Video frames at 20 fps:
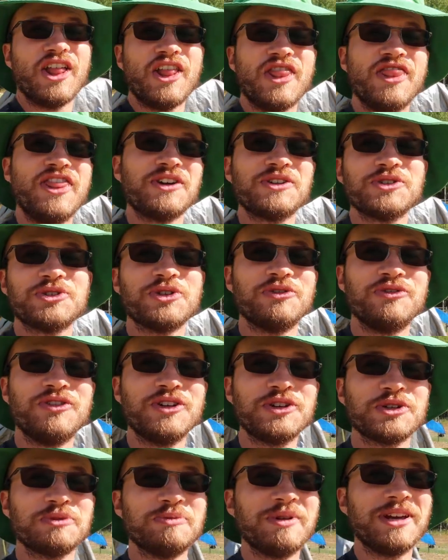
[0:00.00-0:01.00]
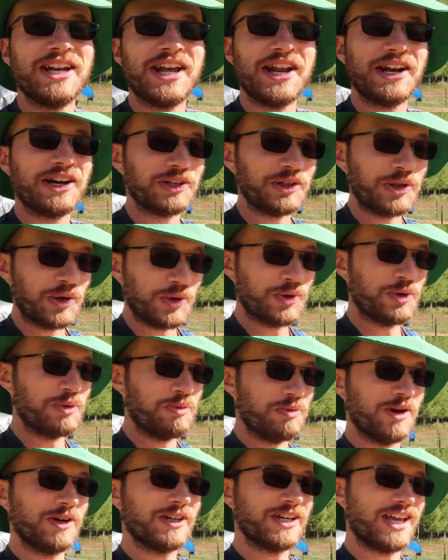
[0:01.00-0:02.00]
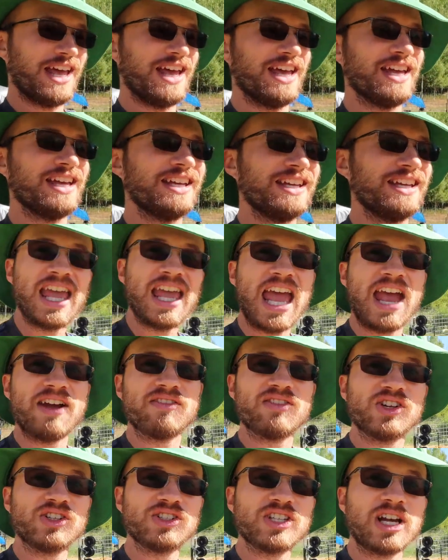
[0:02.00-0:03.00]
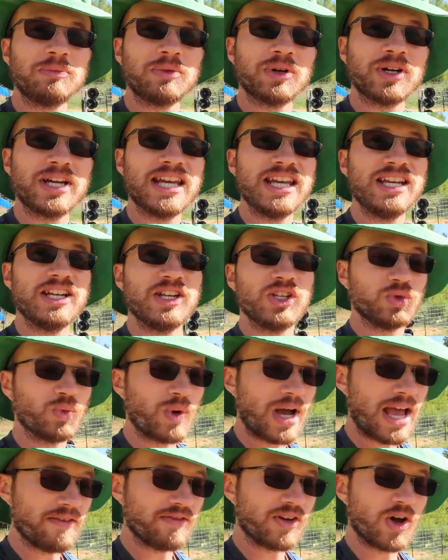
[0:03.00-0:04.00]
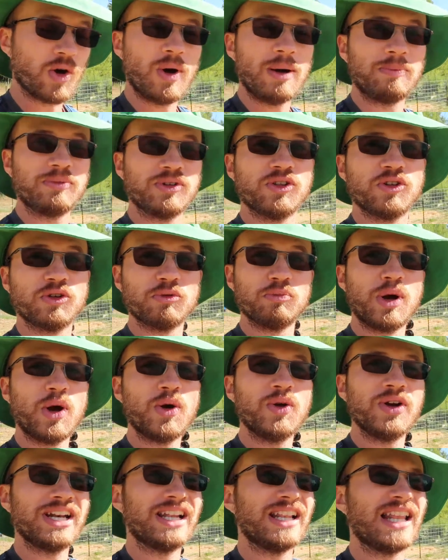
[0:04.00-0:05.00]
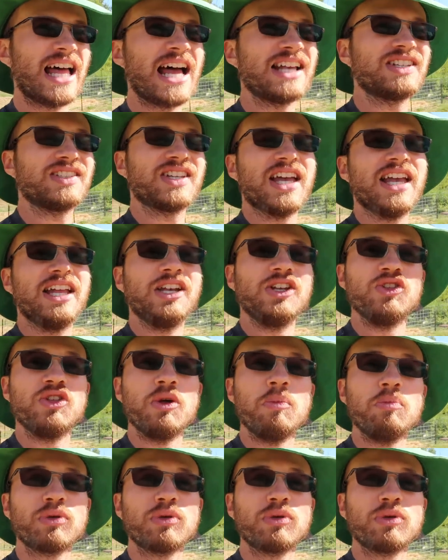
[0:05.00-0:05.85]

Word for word: There's a fisherman at our local market Every summer, he and his wife go up to their boat in Alaska and do the